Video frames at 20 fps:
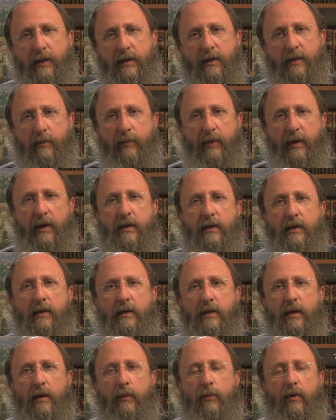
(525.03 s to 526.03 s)
is
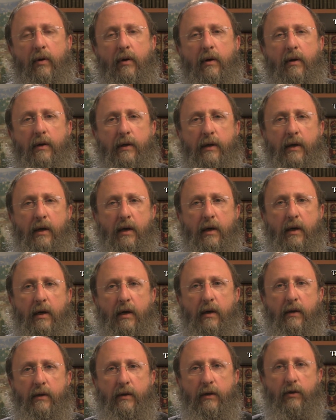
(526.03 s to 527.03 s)
dependent upon
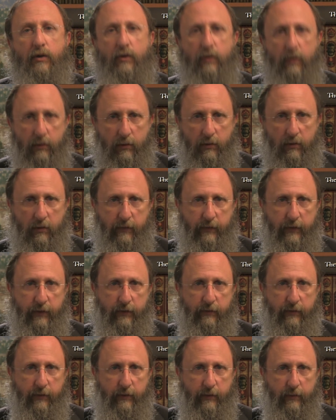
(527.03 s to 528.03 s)
the children of
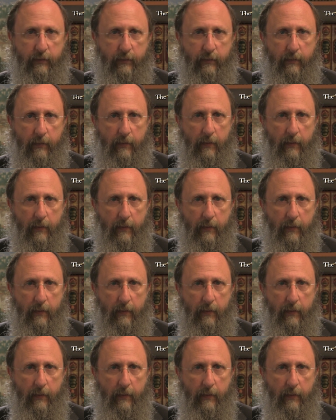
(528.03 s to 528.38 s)
Israel.